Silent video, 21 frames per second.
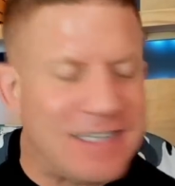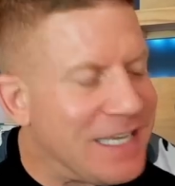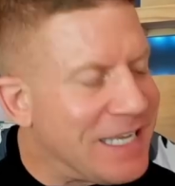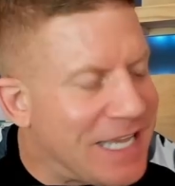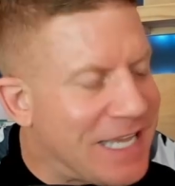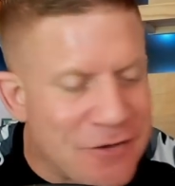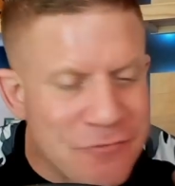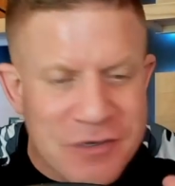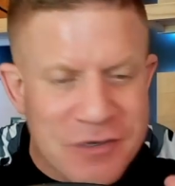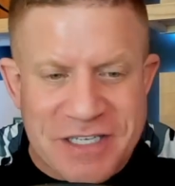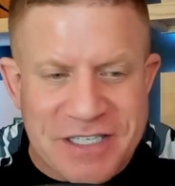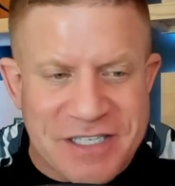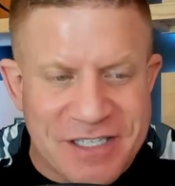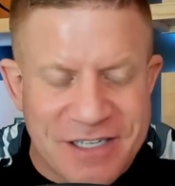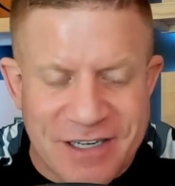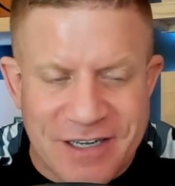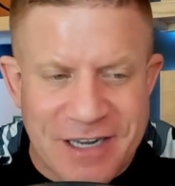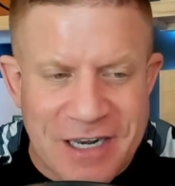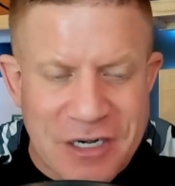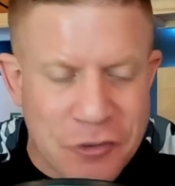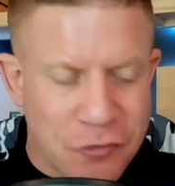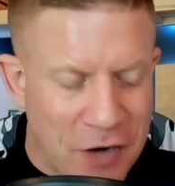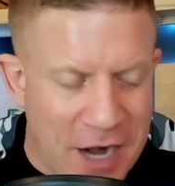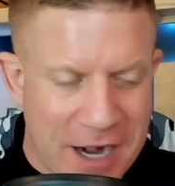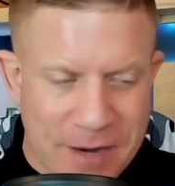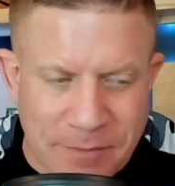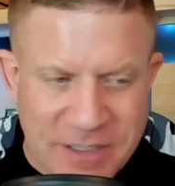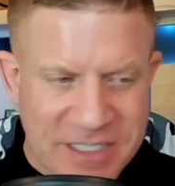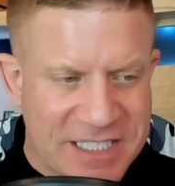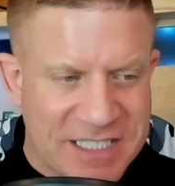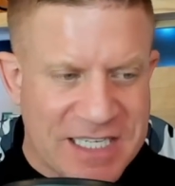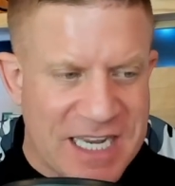He was
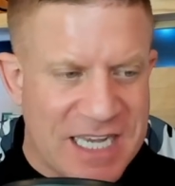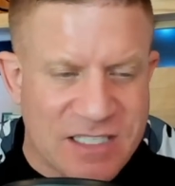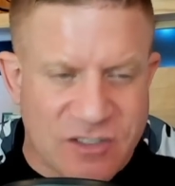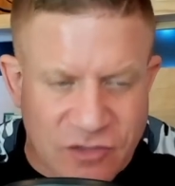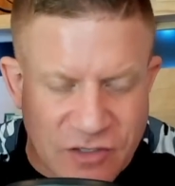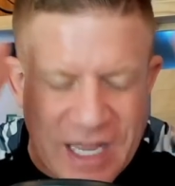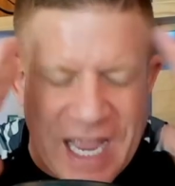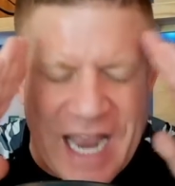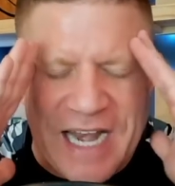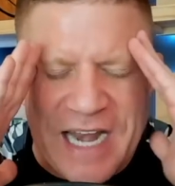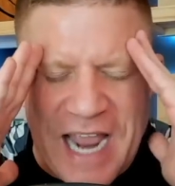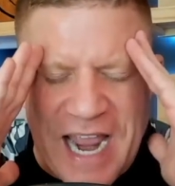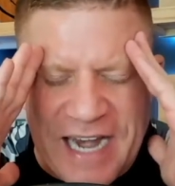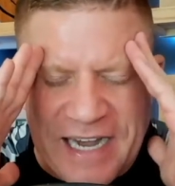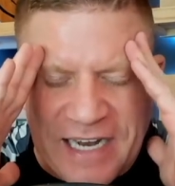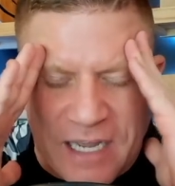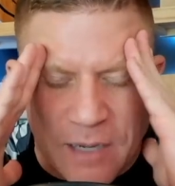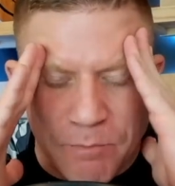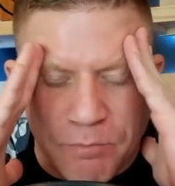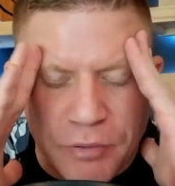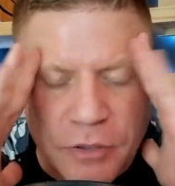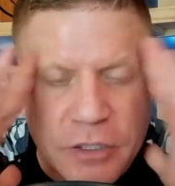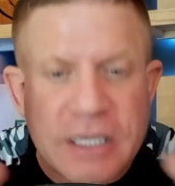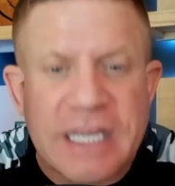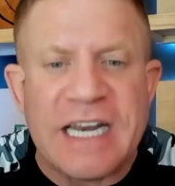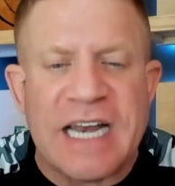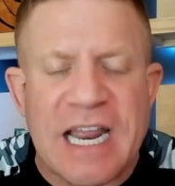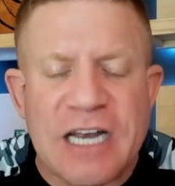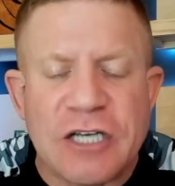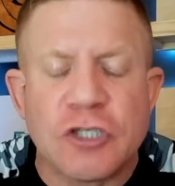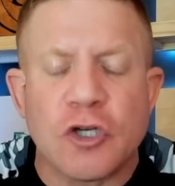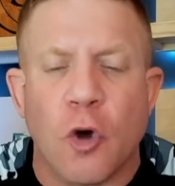incredibly successful and a
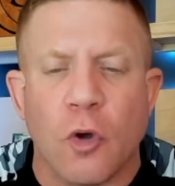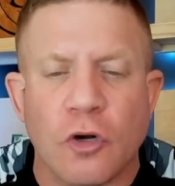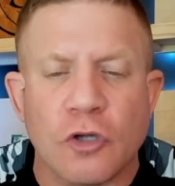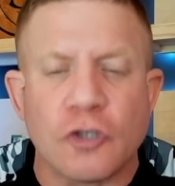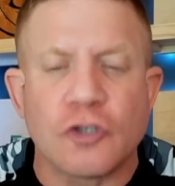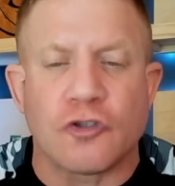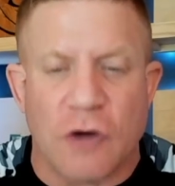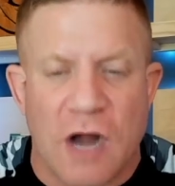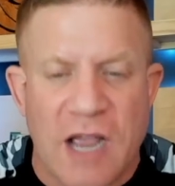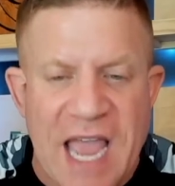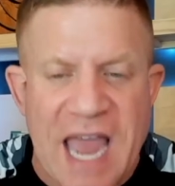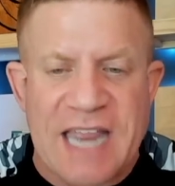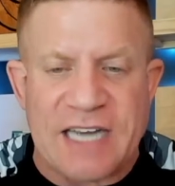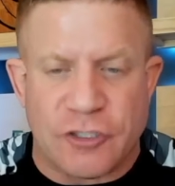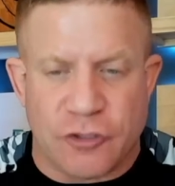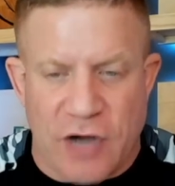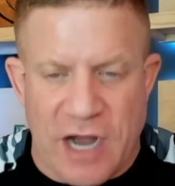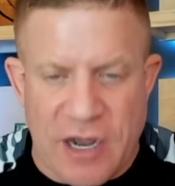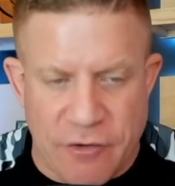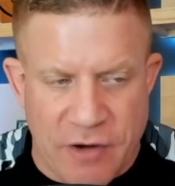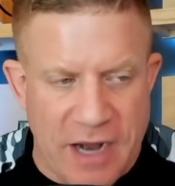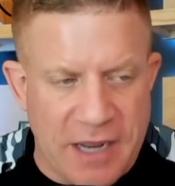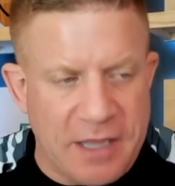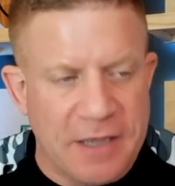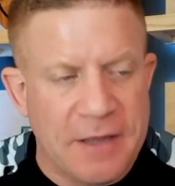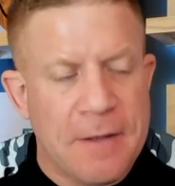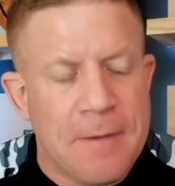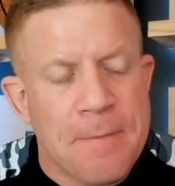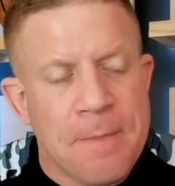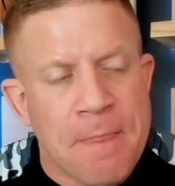complete and total drug addict train wreck.